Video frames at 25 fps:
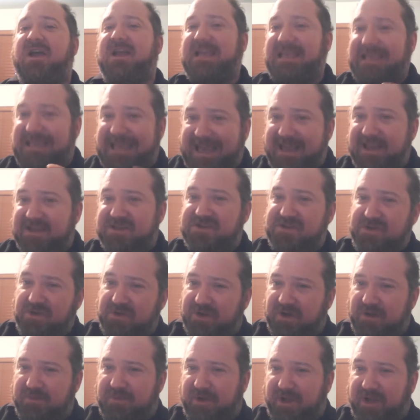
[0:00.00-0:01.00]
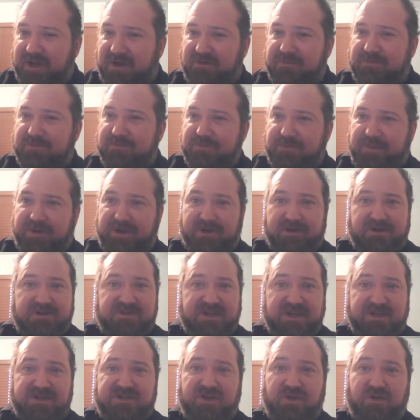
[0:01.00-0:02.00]
Yes, you can apply
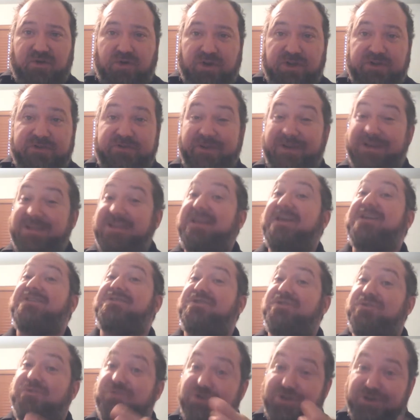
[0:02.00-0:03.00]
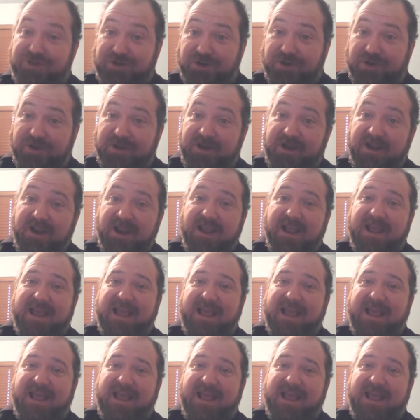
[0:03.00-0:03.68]
periodization to CrossFit. Yes, you should.